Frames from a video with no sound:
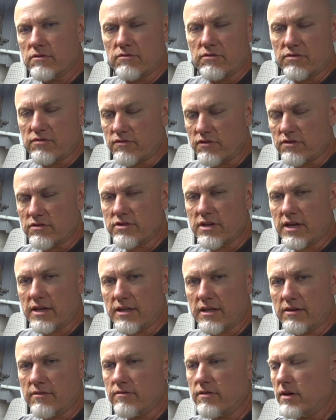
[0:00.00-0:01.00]
first
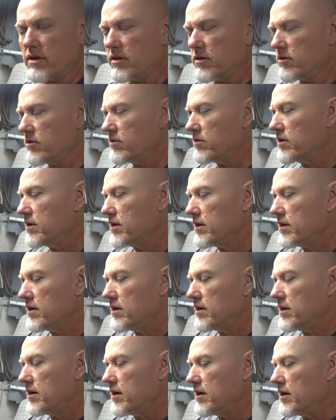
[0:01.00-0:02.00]
aid kit video,
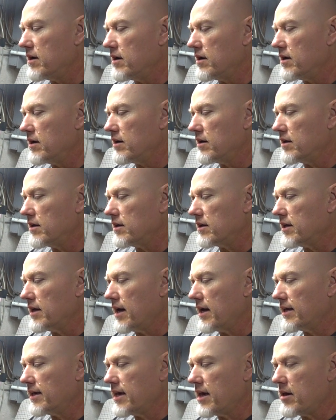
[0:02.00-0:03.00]
uh, a
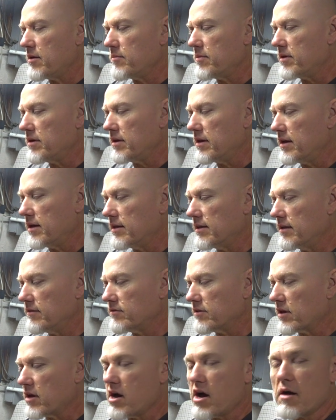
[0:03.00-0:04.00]
guy came and uh,
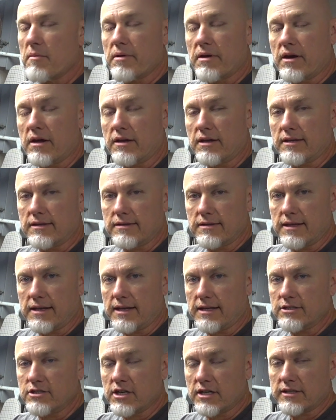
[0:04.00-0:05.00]
left a comment on it,
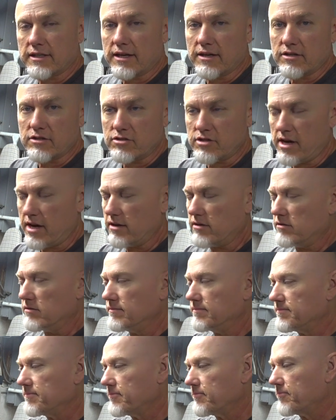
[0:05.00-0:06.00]
and I checked out his
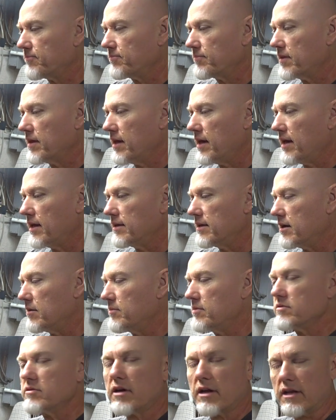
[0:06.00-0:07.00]
channel. And
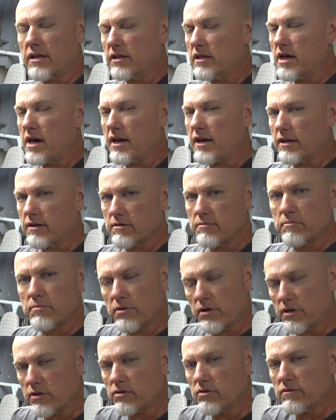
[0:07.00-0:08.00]
um, he's got a lot of
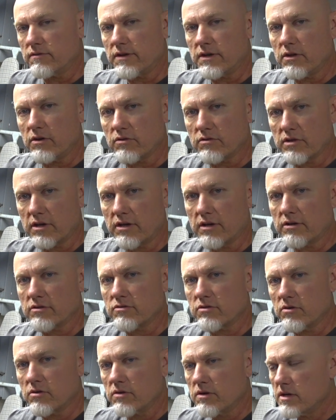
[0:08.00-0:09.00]
pretty cool videos on there,
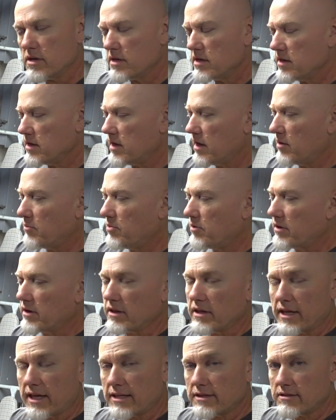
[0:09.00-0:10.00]
so I'll put a
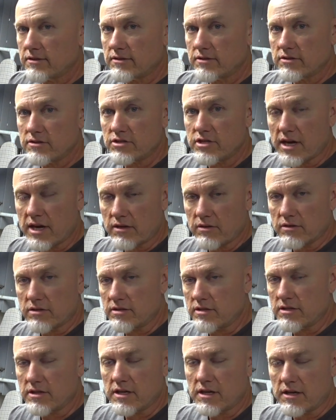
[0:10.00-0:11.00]
link to his channel.
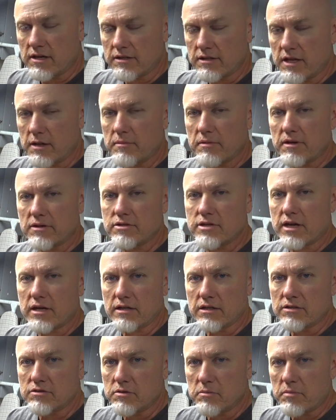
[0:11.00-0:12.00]
The name of the
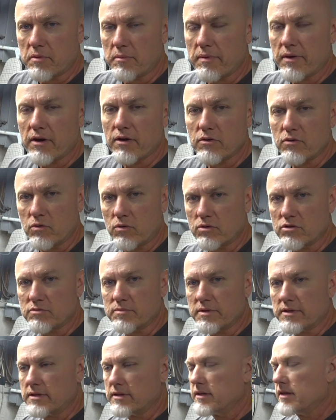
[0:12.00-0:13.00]
channel is The Prepared
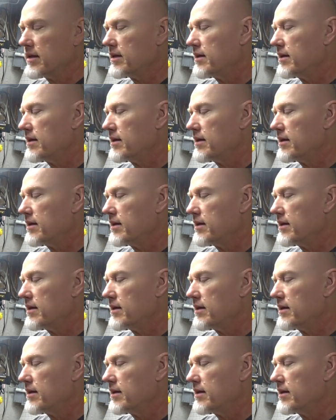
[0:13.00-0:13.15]
Norseman,